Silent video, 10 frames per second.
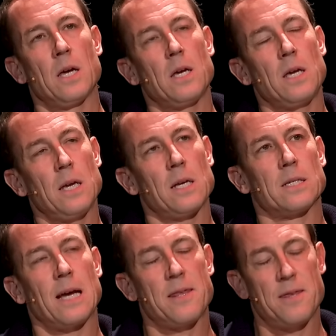
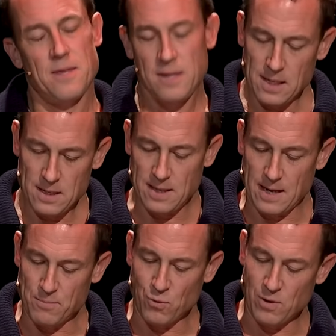Yes, I think
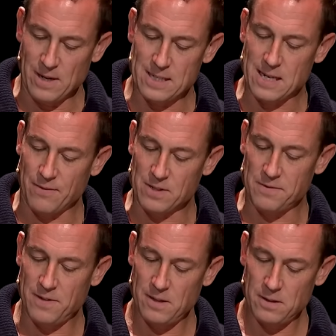that more or less covers the
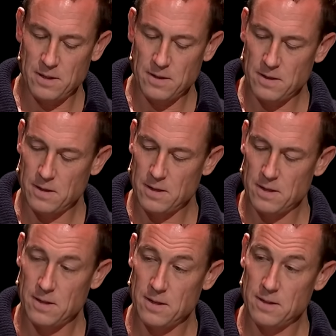field.
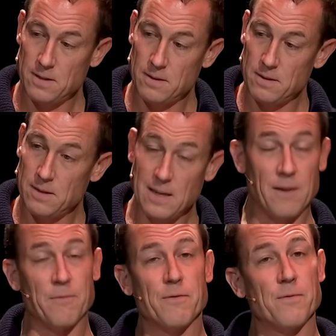
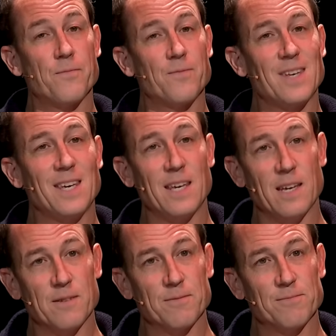Love, E.